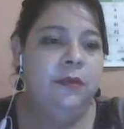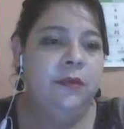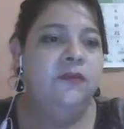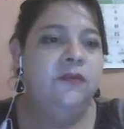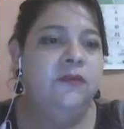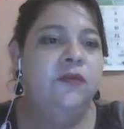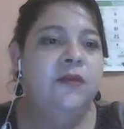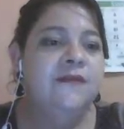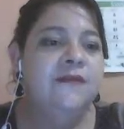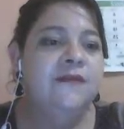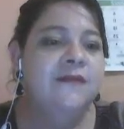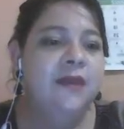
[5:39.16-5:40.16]
As you
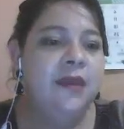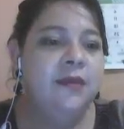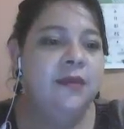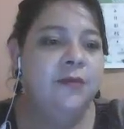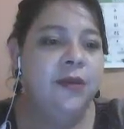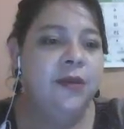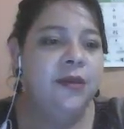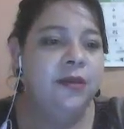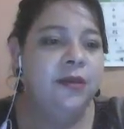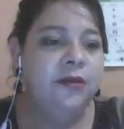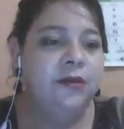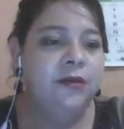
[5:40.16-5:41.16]
can see right
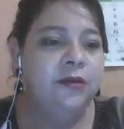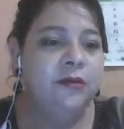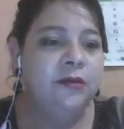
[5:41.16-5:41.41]
here.